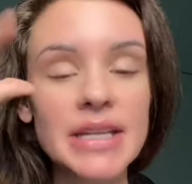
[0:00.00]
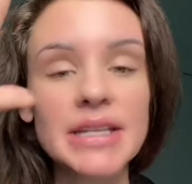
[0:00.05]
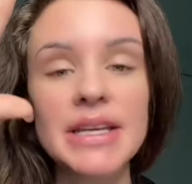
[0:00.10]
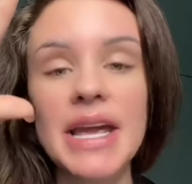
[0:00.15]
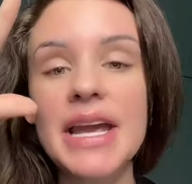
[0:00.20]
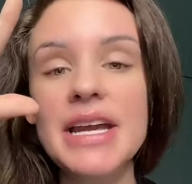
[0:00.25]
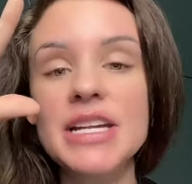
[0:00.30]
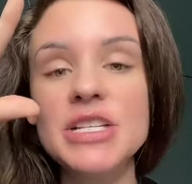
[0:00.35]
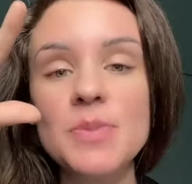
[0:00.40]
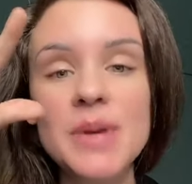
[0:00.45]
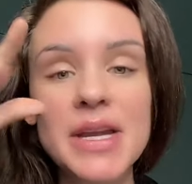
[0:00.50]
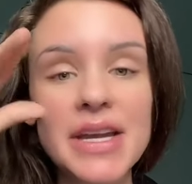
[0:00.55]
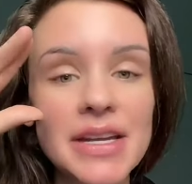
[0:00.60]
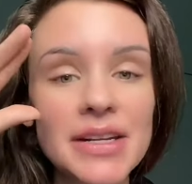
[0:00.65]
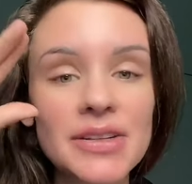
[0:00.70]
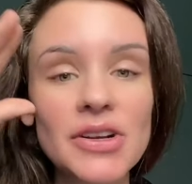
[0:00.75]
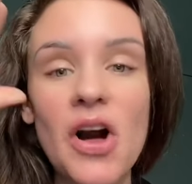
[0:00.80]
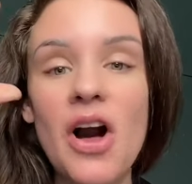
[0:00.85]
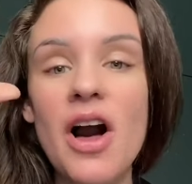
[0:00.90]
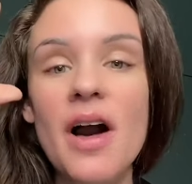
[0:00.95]

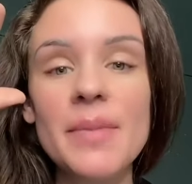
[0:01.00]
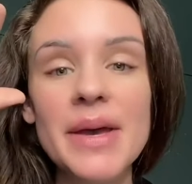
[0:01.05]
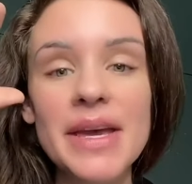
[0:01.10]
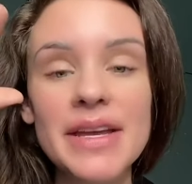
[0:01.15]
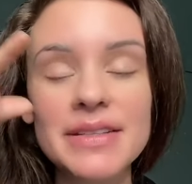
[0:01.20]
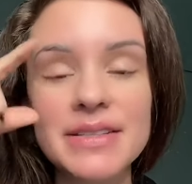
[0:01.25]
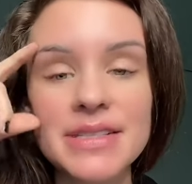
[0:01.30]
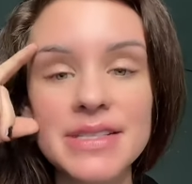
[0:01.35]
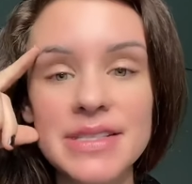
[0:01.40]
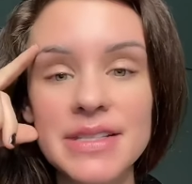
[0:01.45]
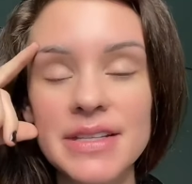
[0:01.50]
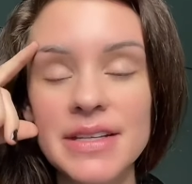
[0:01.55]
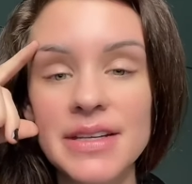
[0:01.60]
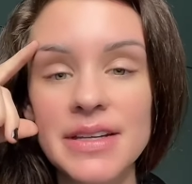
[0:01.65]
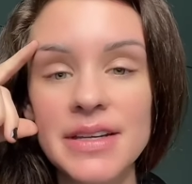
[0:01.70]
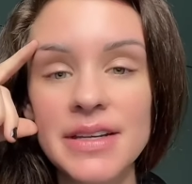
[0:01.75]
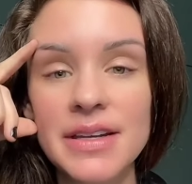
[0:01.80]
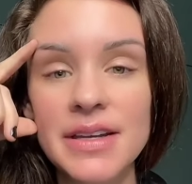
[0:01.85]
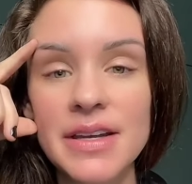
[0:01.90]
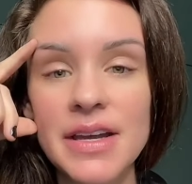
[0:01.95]
engagement, comments,
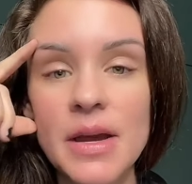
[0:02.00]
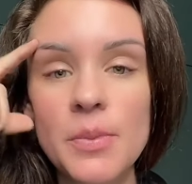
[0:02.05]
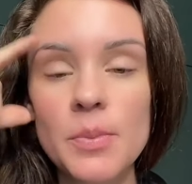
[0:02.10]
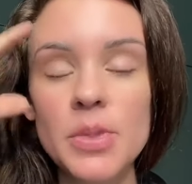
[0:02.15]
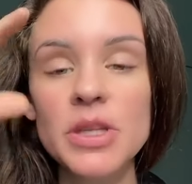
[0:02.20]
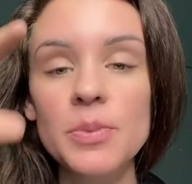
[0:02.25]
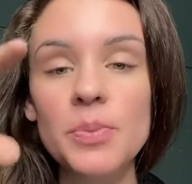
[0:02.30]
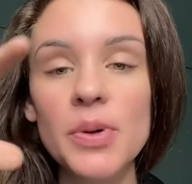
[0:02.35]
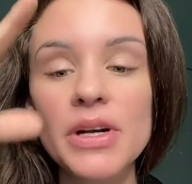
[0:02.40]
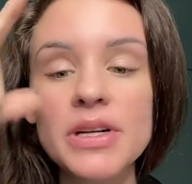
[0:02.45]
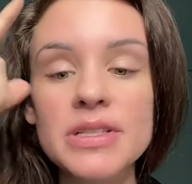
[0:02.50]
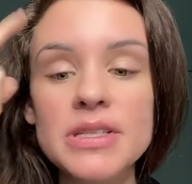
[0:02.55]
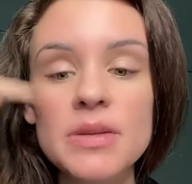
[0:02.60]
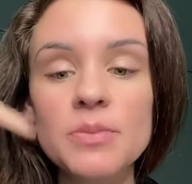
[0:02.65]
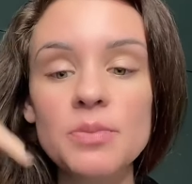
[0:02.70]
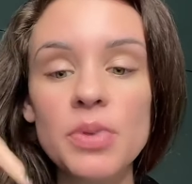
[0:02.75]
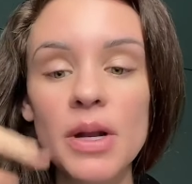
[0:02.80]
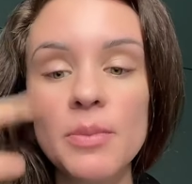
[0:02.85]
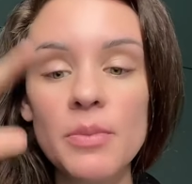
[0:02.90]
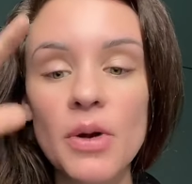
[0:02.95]
but the
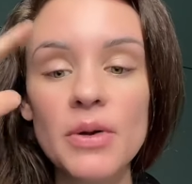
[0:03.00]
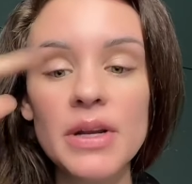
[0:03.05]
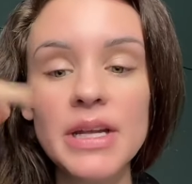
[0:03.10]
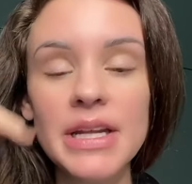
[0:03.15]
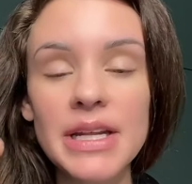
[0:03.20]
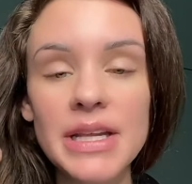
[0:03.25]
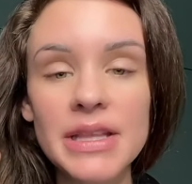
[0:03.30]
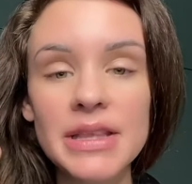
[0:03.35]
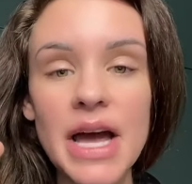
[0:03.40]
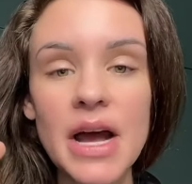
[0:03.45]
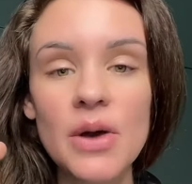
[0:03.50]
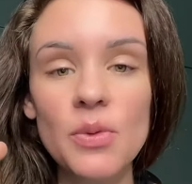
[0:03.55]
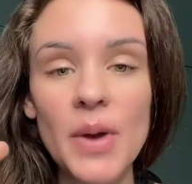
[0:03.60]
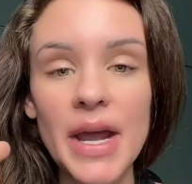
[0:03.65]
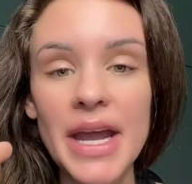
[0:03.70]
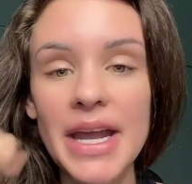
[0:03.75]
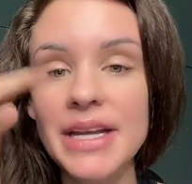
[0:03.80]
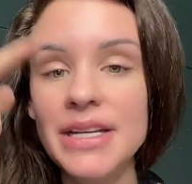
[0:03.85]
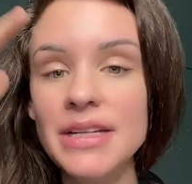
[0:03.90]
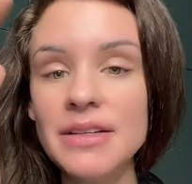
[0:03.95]
person promoting in that
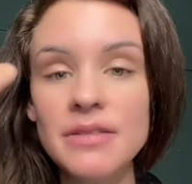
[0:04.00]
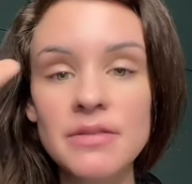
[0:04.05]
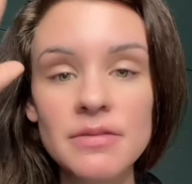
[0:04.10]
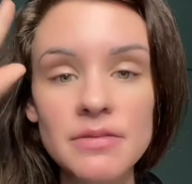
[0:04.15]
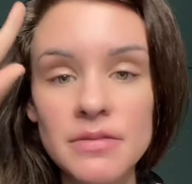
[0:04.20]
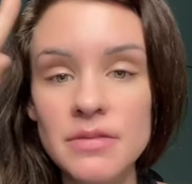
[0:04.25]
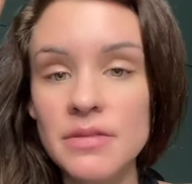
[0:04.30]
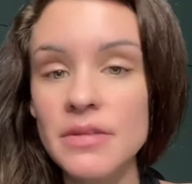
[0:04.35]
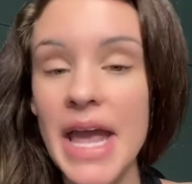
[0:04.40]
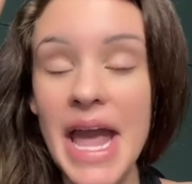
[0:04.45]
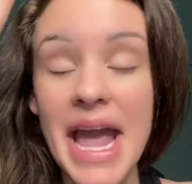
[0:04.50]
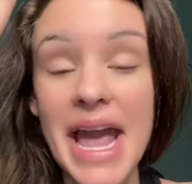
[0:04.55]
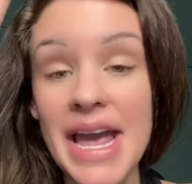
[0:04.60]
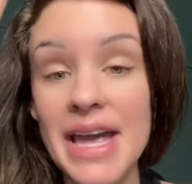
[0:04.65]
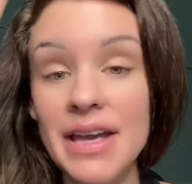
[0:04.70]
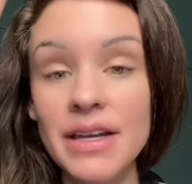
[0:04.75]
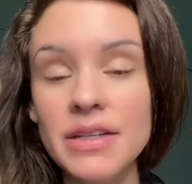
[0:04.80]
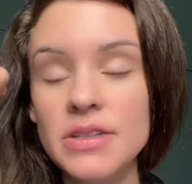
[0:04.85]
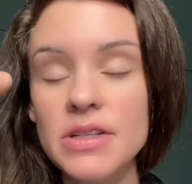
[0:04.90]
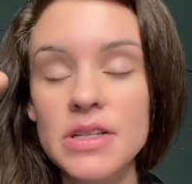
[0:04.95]
way
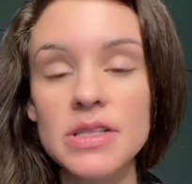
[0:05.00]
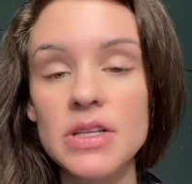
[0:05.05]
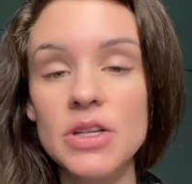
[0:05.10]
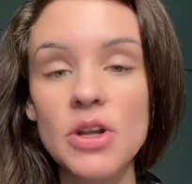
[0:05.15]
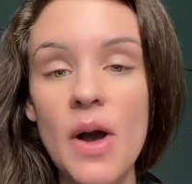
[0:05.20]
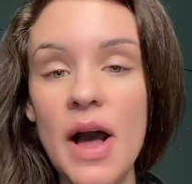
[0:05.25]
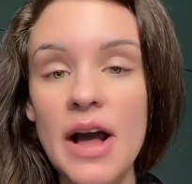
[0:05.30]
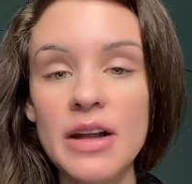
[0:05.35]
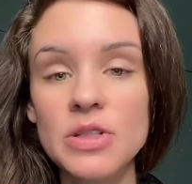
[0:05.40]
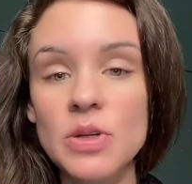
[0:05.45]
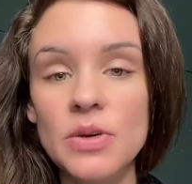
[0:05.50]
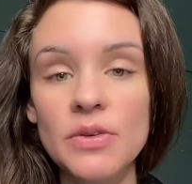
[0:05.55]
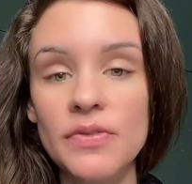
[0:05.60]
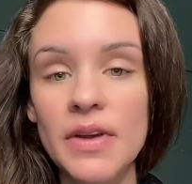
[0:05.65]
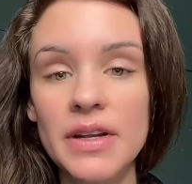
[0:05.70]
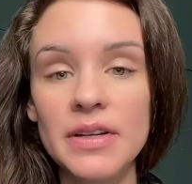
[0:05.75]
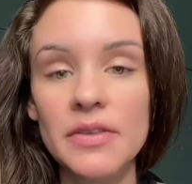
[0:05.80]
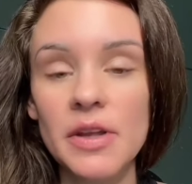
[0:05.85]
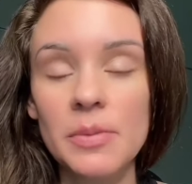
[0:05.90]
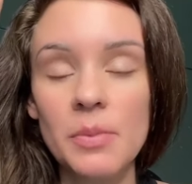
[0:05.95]
A doesn't know how to
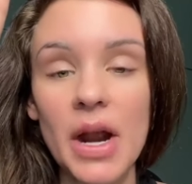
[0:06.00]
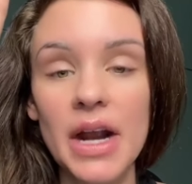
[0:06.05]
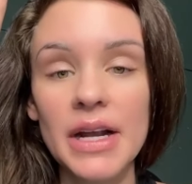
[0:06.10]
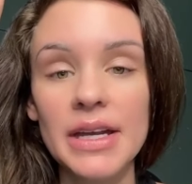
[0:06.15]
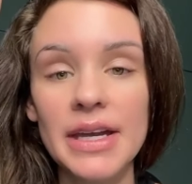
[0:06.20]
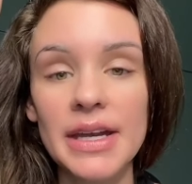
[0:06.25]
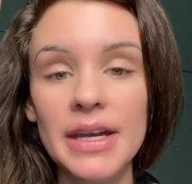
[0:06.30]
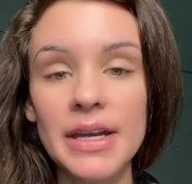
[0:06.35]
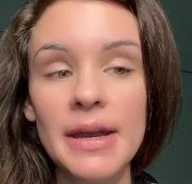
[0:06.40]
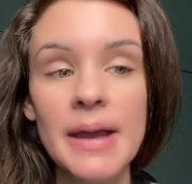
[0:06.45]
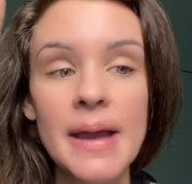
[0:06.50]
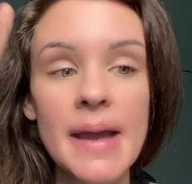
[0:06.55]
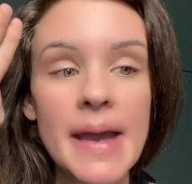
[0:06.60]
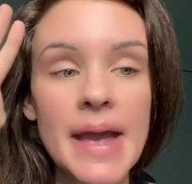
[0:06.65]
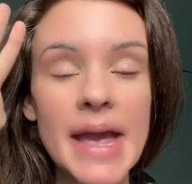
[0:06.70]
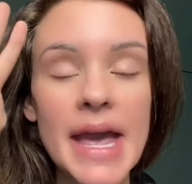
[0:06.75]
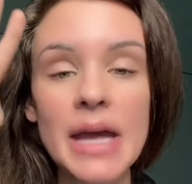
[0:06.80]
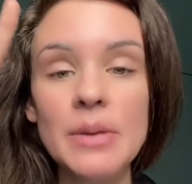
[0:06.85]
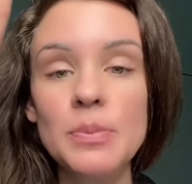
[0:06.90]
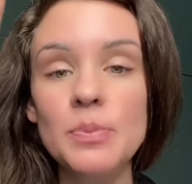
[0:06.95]
effectively market
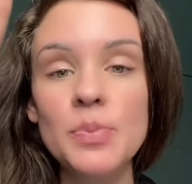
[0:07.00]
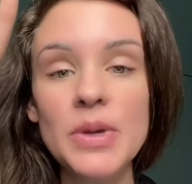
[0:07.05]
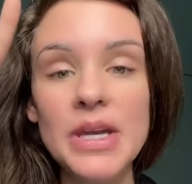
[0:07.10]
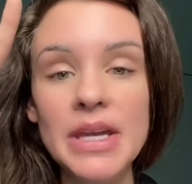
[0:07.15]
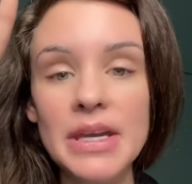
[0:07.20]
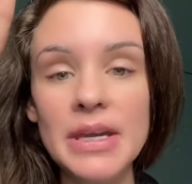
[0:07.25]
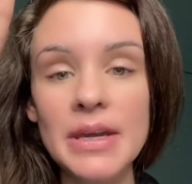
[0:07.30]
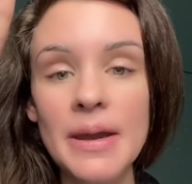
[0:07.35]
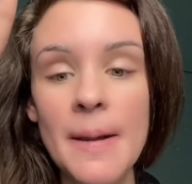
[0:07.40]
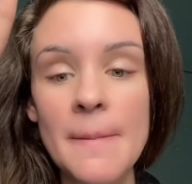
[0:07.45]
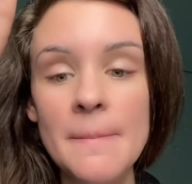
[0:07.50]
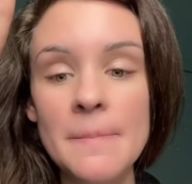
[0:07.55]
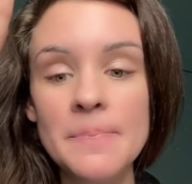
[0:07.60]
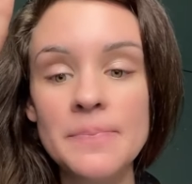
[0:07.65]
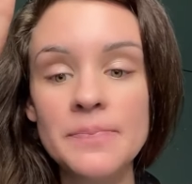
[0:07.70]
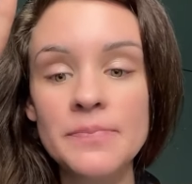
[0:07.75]
and B